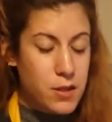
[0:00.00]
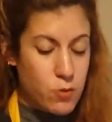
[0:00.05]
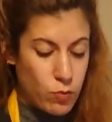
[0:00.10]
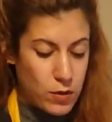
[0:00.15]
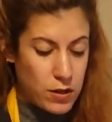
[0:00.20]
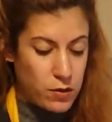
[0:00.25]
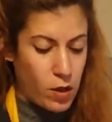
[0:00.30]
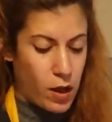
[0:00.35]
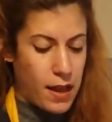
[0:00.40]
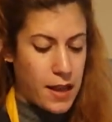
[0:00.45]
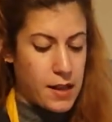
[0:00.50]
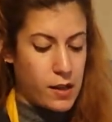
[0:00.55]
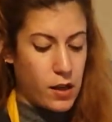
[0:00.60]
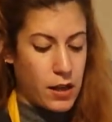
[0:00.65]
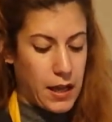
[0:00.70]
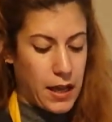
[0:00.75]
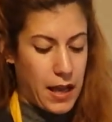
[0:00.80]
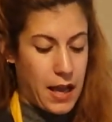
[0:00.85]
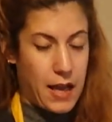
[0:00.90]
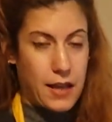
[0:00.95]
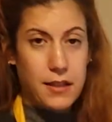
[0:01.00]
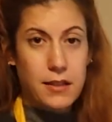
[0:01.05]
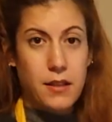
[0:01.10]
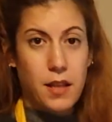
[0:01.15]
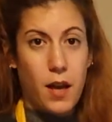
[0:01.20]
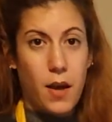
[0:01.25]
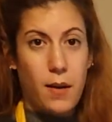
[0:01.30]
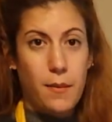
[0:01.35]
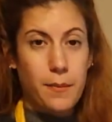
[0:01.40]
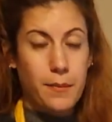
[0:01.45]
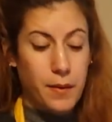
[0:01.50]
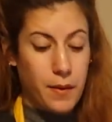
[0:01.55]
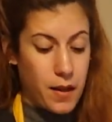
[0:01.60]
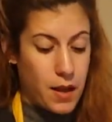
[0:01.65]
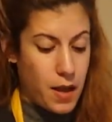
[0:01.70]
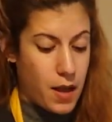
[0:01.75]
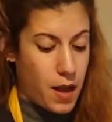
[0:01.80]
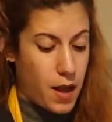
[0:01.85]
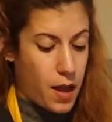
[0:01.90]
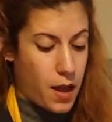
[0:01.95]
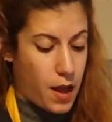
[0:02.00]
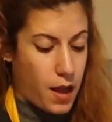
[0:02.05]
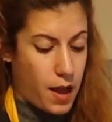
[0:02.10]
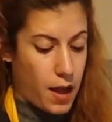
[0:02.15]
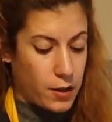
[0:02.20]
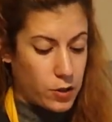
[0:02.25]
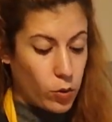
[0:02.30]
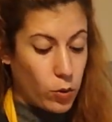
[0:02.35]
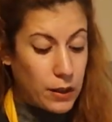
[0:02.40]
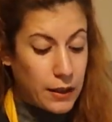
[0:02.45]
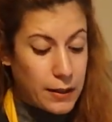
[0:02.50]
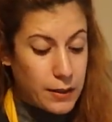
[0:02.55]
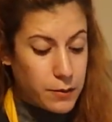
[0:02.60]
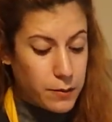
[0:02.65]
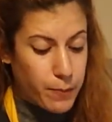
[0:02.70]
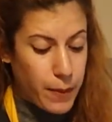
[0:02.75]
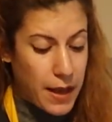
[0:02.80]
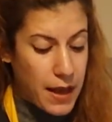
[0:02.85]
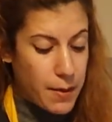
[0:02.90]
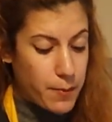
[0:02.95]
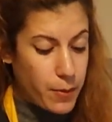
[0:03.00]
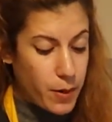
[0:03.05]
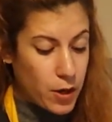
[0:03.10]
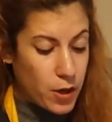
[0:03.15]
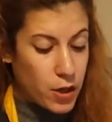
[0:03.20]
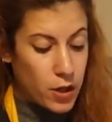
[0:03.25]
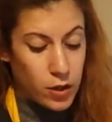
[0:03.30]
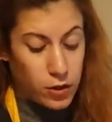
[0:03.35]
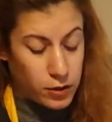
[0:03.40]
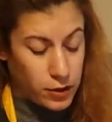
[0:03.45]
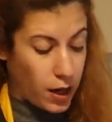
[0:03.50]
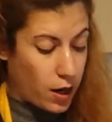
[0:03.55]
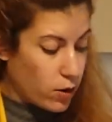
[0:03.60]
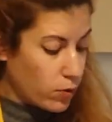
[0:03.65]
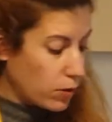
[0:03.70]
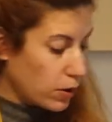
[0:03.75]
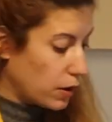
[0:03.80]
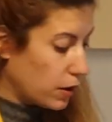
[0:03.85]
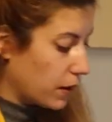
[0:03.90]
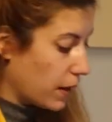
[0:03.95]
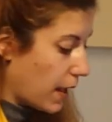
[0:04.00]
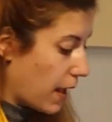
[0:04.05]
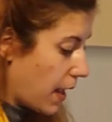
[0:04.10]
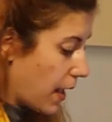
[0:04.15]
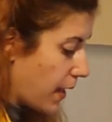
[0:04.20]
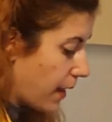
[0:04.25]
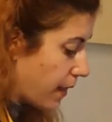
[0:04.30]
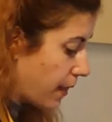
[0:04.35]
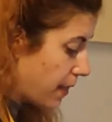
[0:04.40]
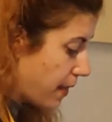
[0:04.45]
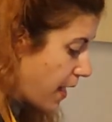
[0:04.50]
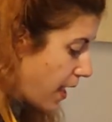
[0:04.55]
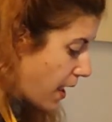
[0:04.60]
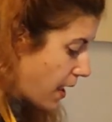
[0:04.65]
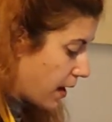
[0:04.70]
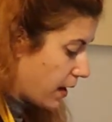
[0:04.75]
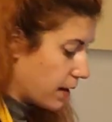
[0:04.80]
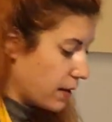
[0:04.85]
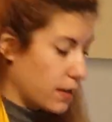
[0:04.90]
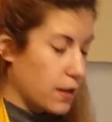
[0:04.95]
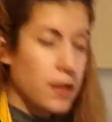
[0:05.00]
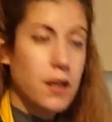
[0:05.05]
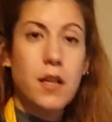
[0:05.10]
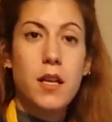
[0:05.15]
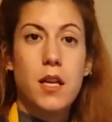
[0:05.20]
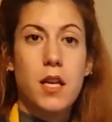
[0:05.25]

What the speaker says: We take some toilet paper, a towel, and then